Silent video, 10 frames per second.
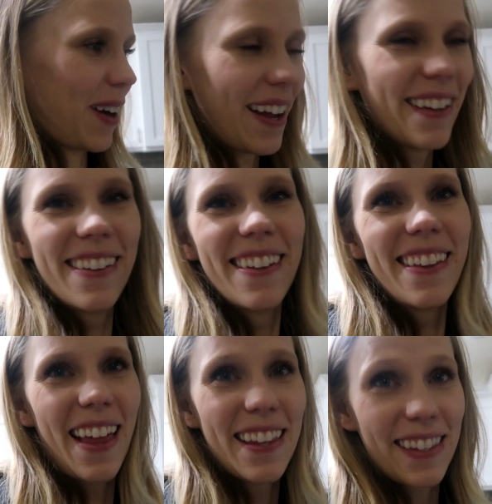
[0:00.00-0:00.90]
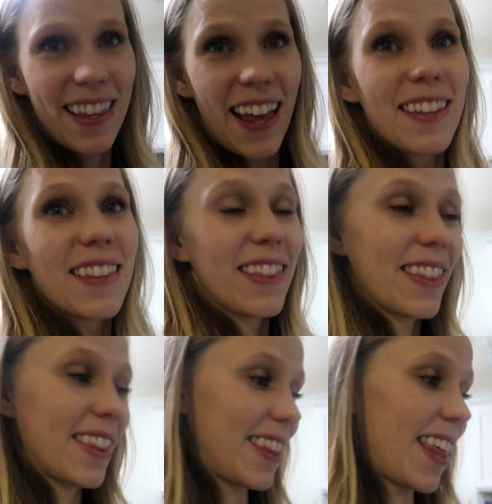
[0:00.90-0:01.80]
right? That's that
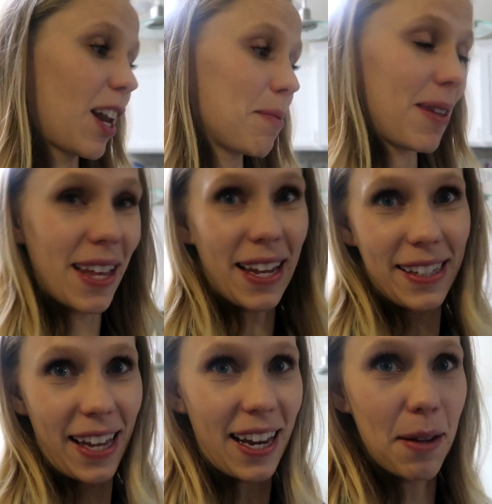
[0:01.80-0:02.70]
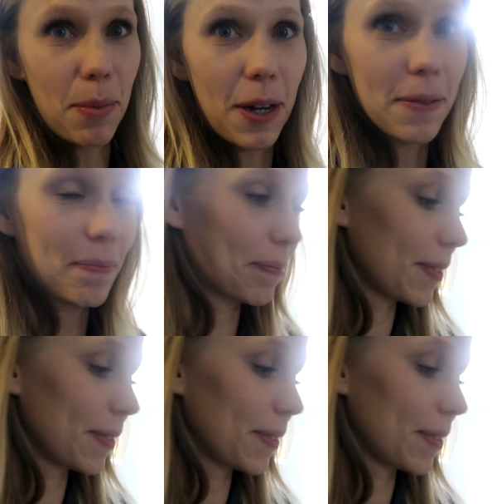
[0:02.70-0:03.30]
that'll be the exciting part.